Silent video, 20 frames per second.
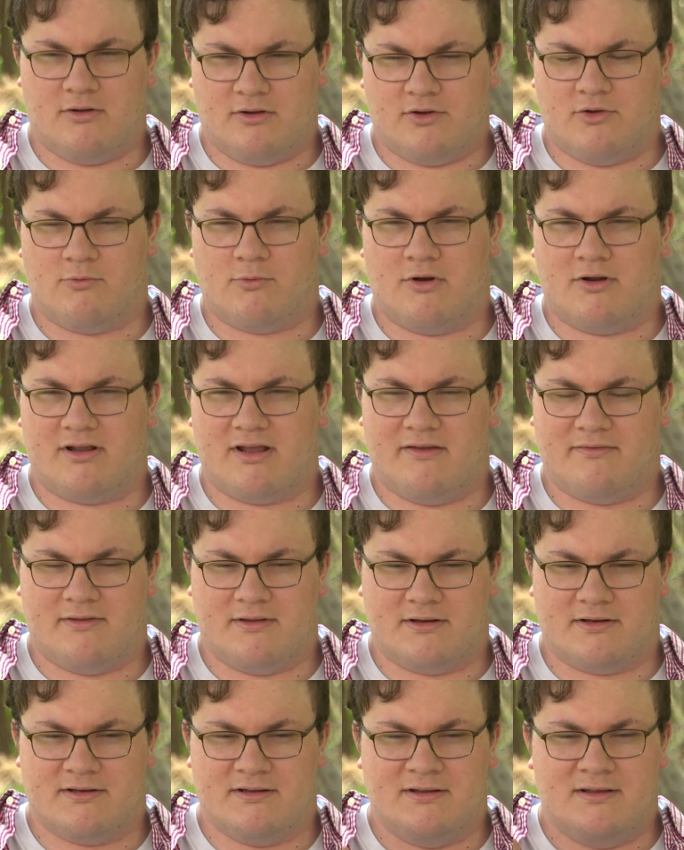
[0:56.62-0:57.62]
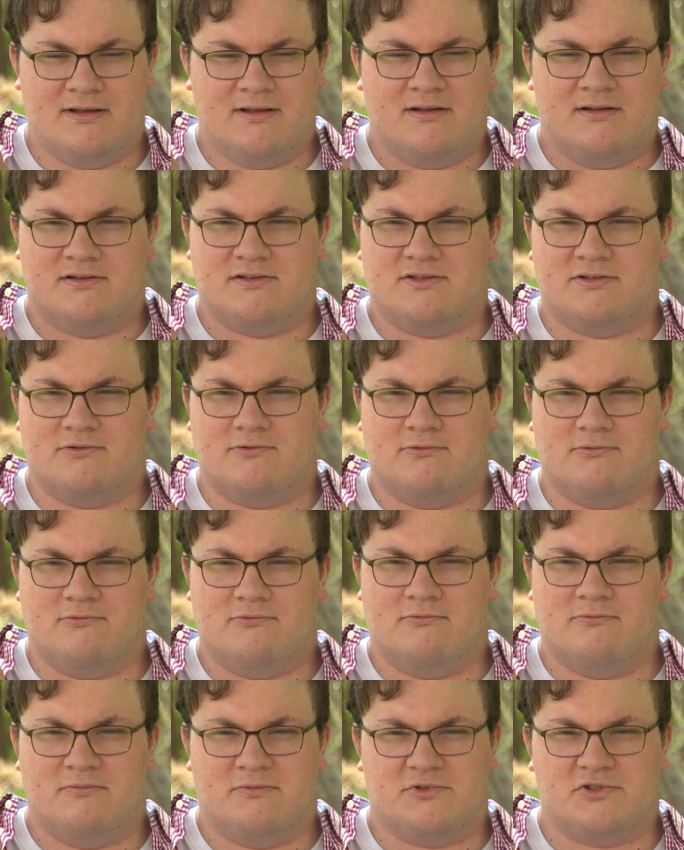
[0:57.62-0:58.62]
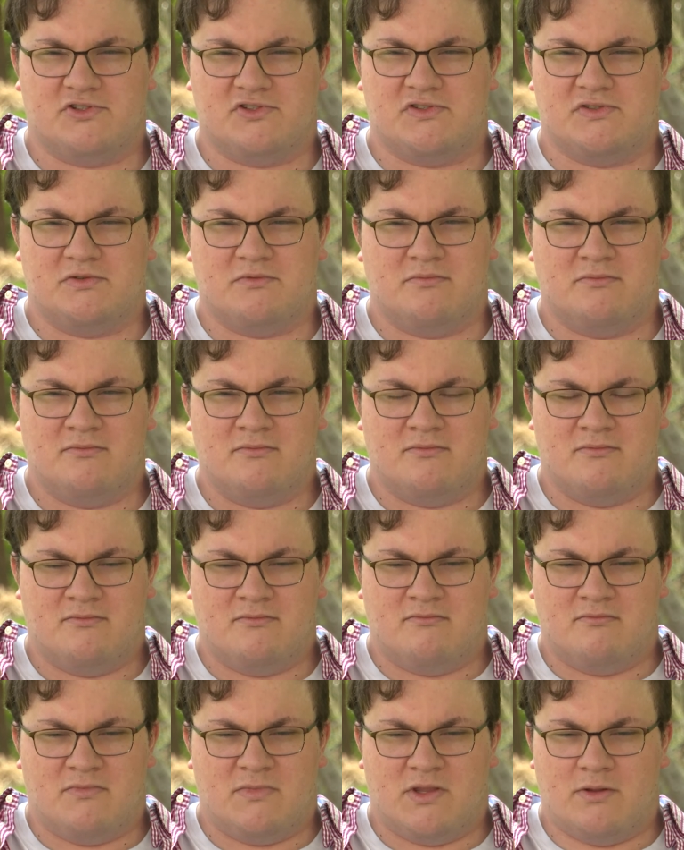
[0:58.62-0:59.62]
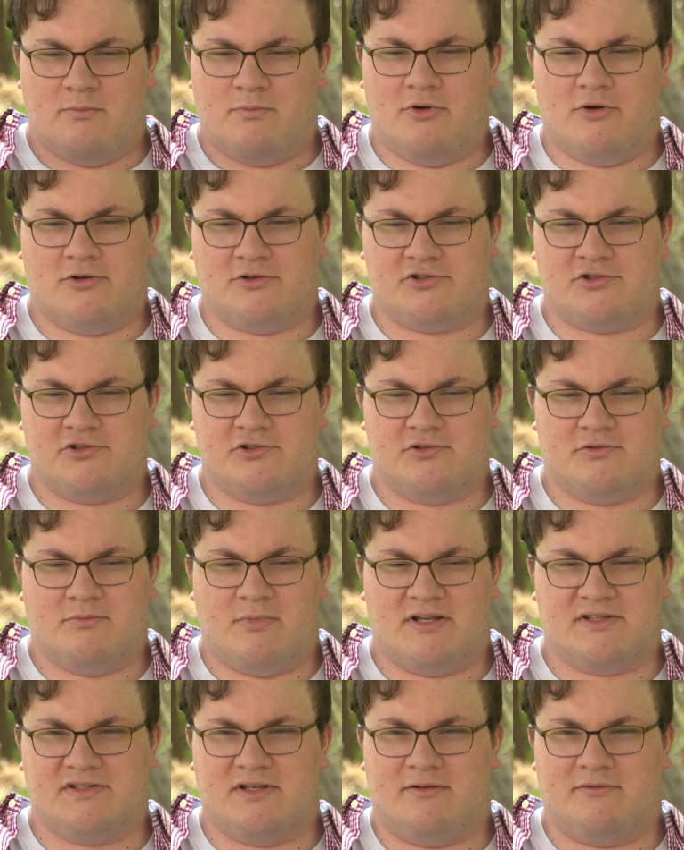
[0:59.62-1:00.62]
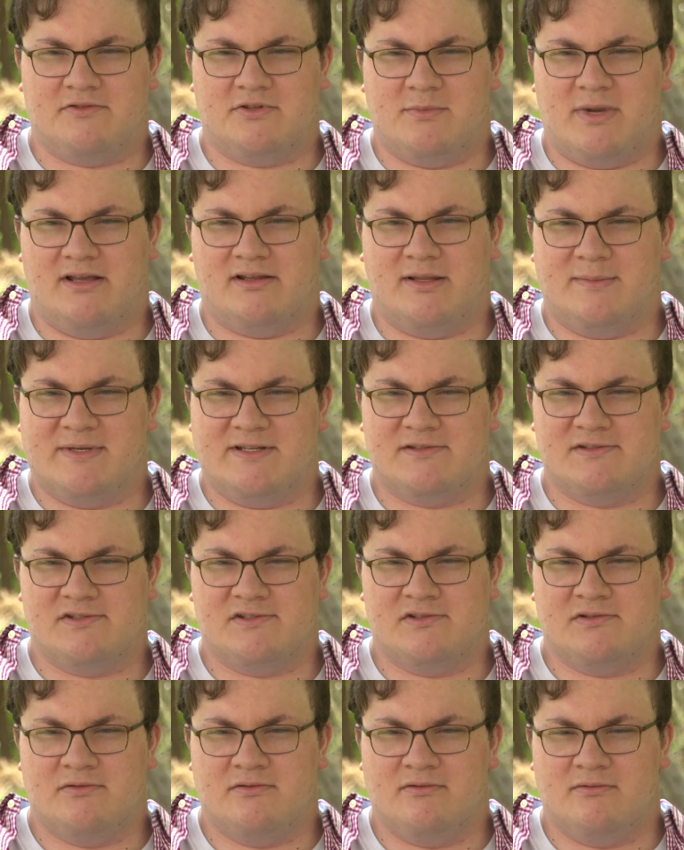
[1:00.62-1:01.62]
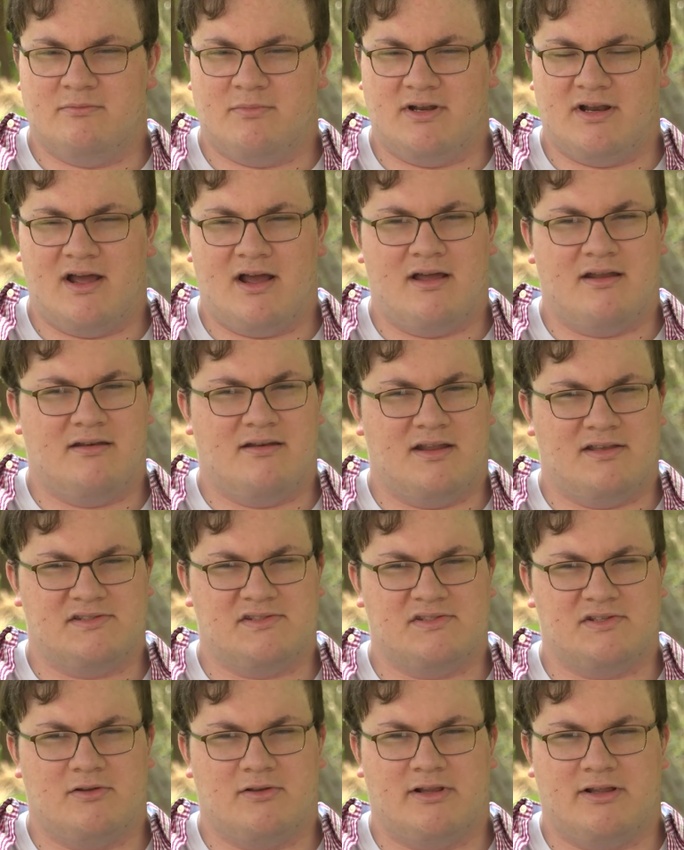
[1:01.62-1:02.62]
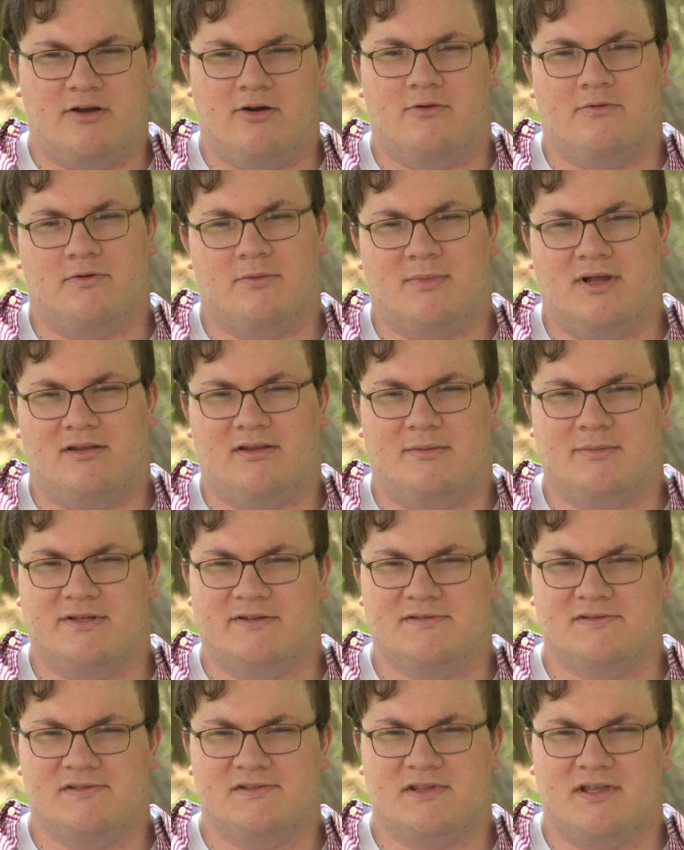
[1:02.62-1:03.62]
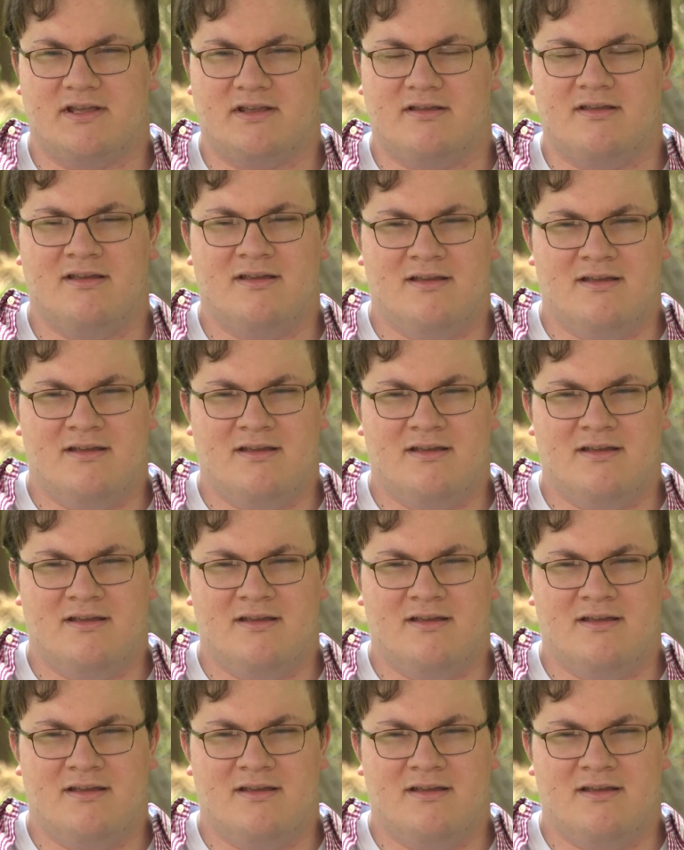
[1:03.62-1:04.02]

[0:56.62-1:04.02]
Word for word: good work ethic, to just push myself to my limits, but not necessarily over my limits. They,